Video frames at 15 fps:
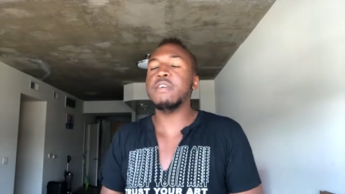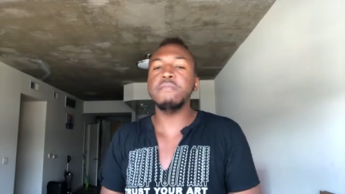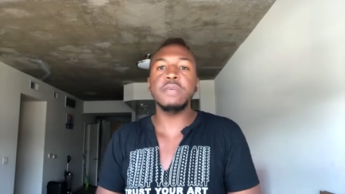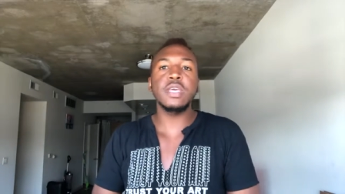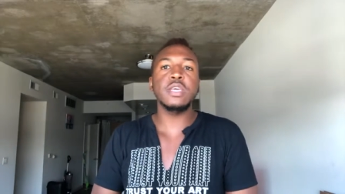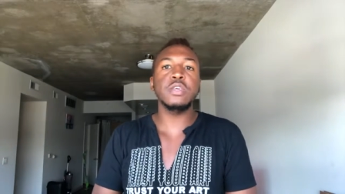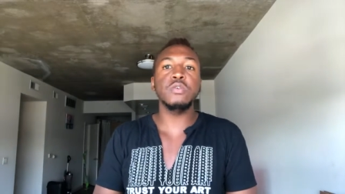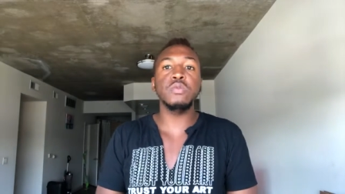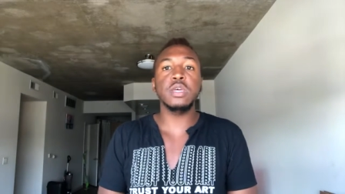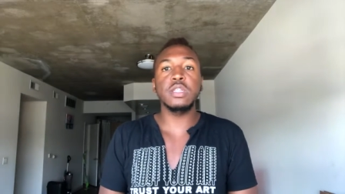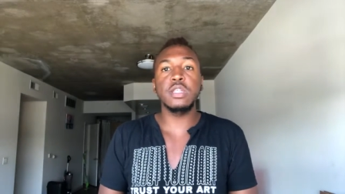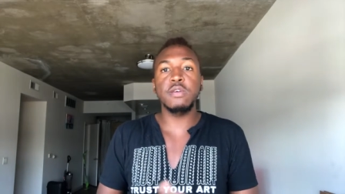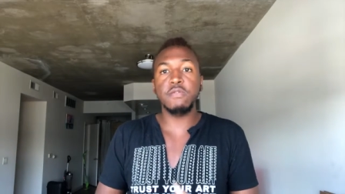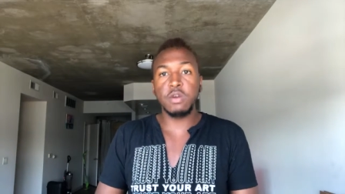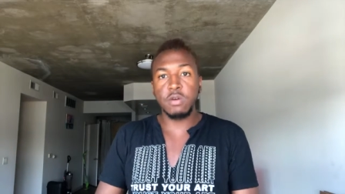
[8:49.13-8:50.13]
I mean, you
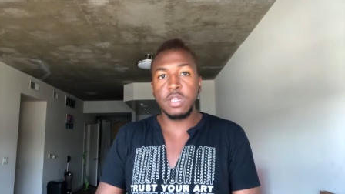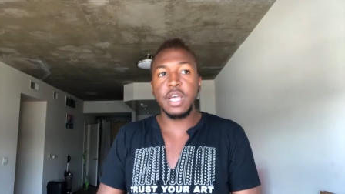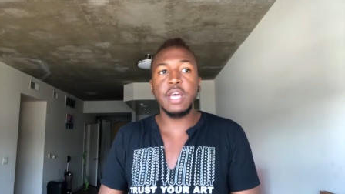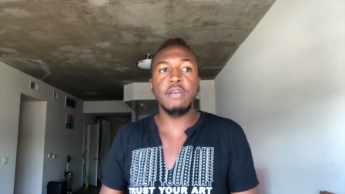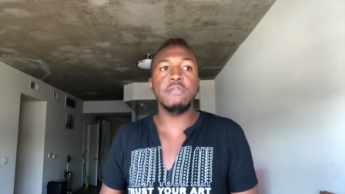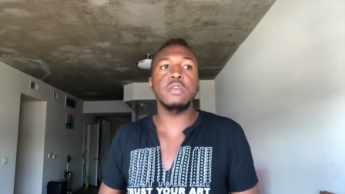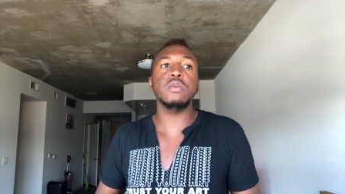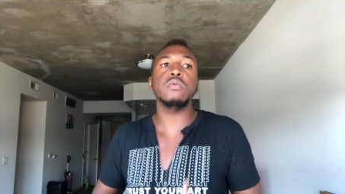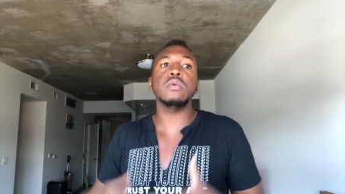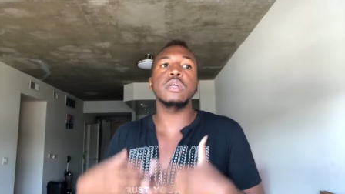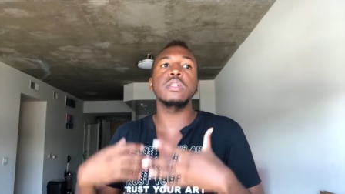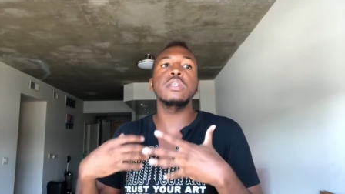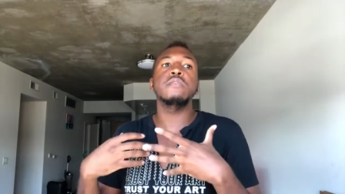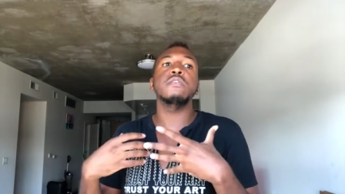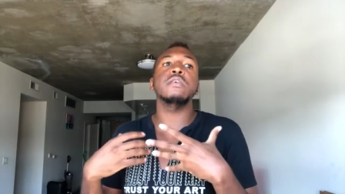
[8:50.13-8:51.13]
can live your life and you
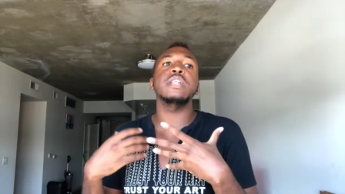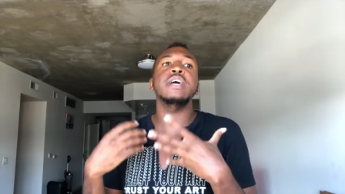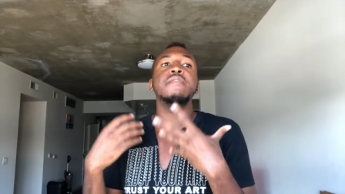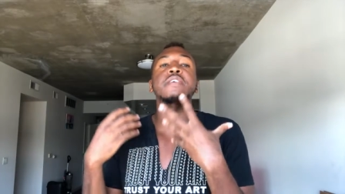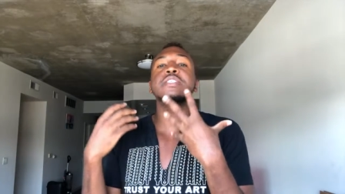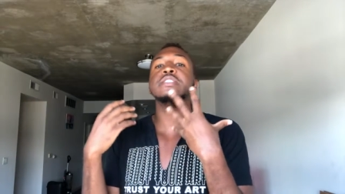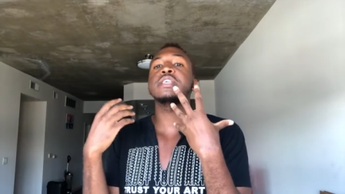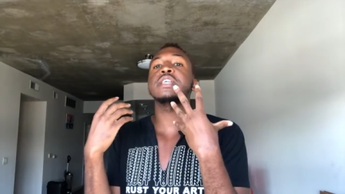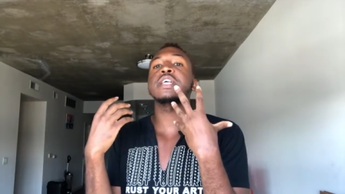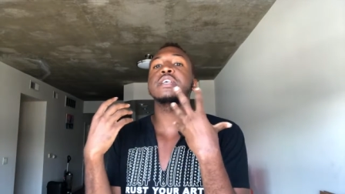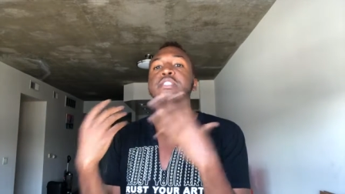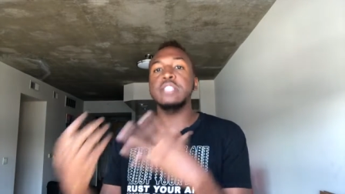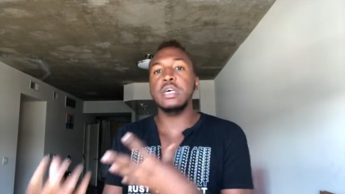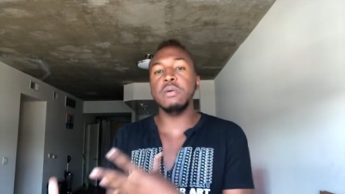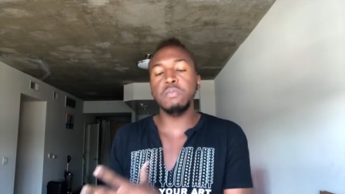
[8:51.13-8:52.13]
can live your life as an
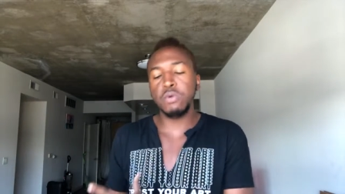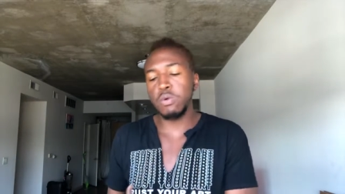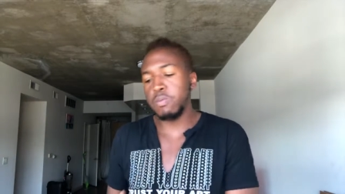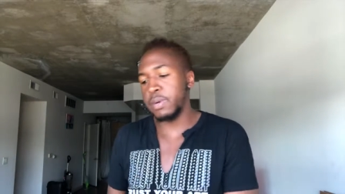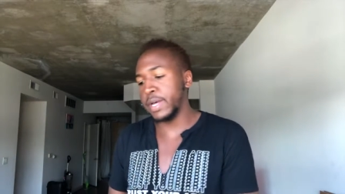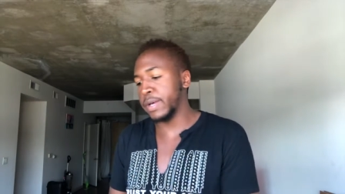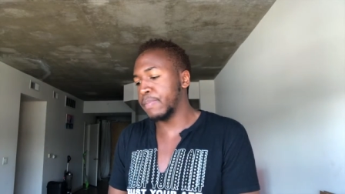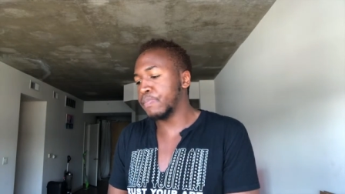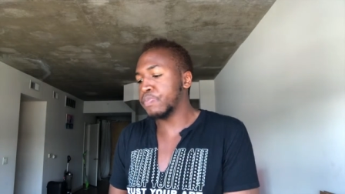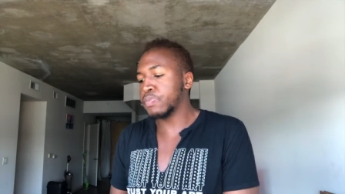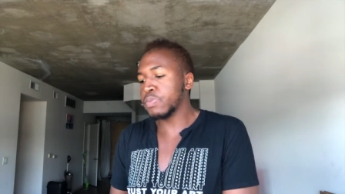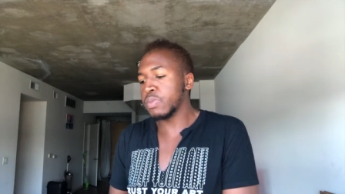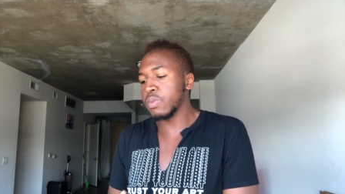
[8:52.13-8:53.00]
example, but